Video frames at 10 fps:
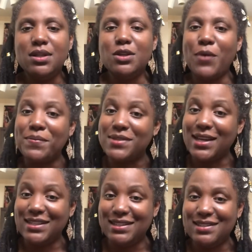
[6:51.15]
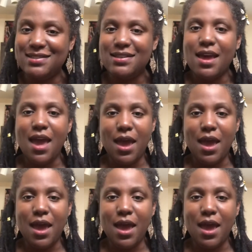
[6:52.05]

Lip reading: The website is